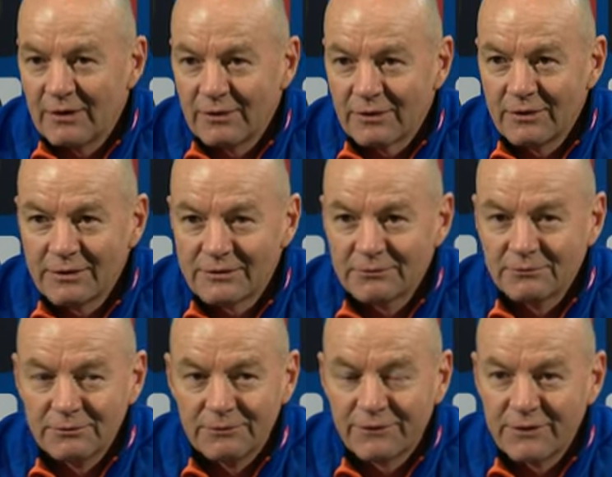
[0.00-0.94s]
I think, is a
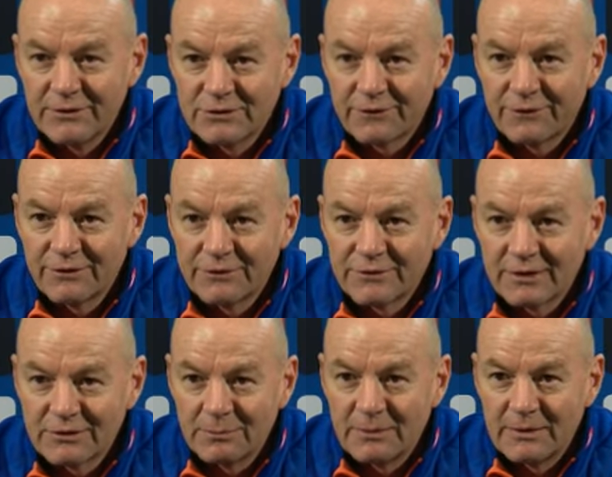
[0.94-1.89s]
real feature for
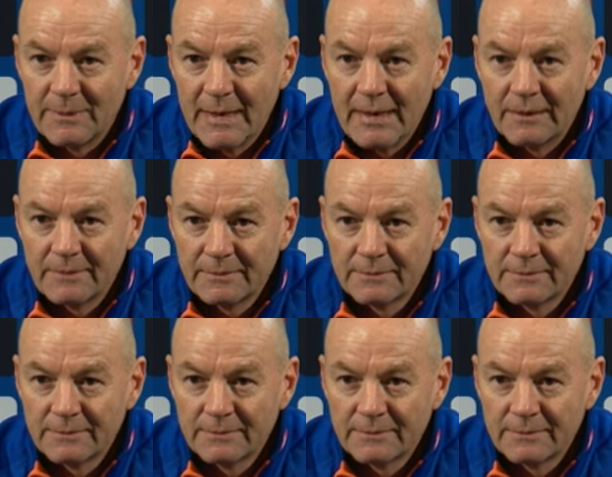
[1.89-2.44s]
such a big man.